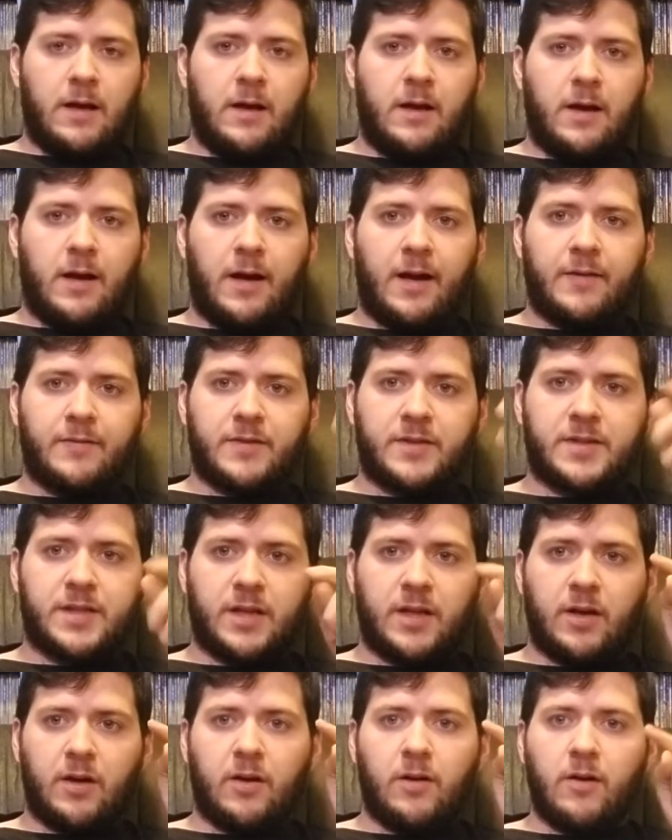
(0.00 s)
have to sit
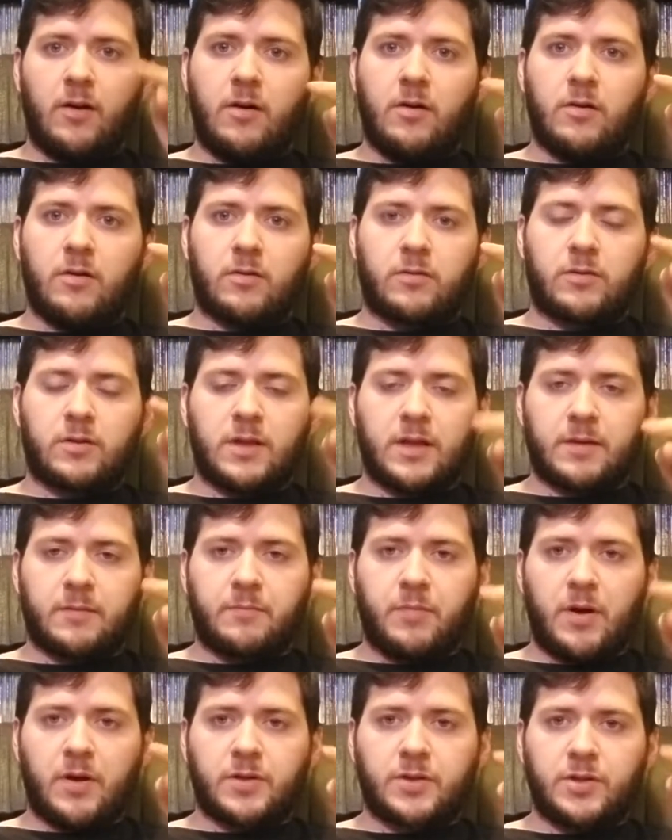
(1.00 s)
here. Oh, click
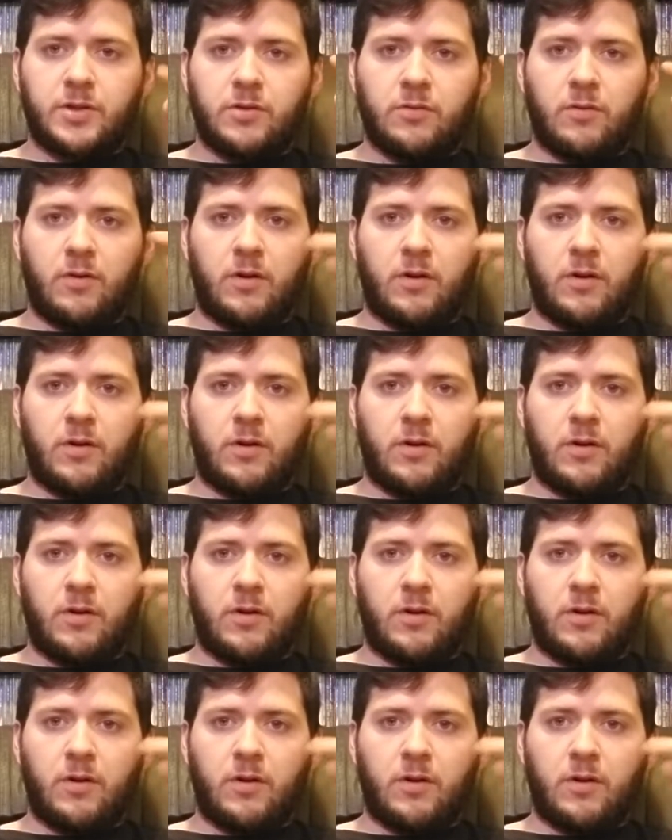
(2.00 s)
part 2,